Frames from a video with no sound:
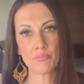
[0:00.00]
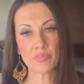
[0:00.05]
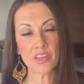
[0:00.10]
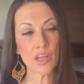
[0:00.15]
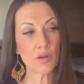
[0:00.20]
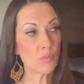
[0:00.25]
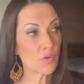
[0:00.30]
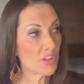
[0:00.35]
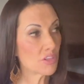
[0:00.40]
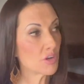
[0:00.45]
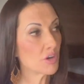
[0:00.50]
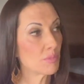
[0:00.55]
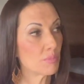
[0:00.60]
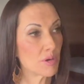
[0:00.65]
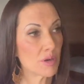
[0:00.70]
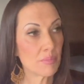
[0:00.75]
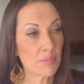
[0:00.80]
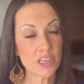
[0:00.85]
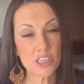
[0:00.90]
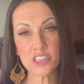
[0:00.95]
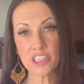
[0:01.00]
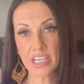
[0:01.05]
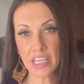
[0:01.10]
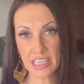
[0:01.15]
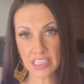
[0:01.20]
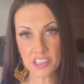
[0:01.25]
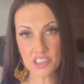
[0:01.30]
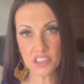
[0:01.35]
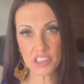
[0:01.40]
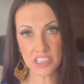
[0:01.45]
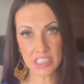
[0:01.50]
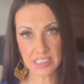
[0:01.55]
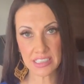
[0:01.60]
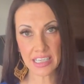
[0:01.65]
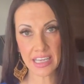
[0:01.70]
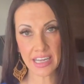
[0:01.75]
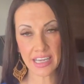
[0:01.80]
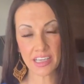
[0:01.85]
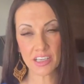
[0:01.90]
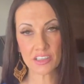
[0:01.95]
And with her permission, she
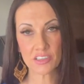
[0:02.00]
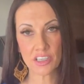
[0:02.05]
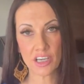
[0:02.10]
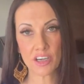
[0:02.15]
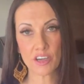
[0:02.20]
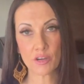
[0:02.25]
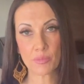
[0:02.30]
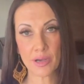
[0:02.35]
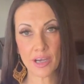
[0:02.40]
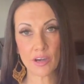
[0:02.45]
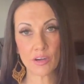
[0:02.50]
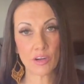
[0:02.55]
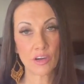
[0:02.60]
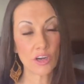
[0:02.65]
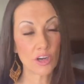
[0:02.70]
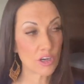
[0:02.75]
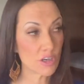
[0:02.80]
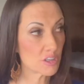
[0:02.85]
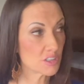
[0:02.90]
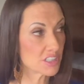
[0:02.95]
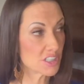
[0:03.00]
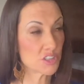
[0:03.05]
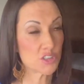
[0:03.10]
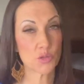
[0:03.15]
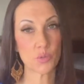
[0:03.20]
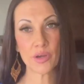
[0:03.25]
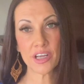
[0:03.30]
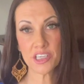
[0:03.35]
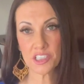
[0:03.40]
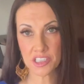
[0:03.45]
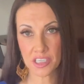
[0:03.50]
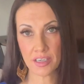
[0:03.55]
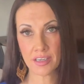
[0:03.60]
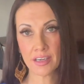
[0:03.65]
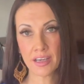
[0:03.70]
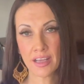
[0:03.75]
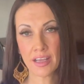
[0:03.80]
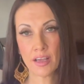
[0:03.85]
said I could talk about her situation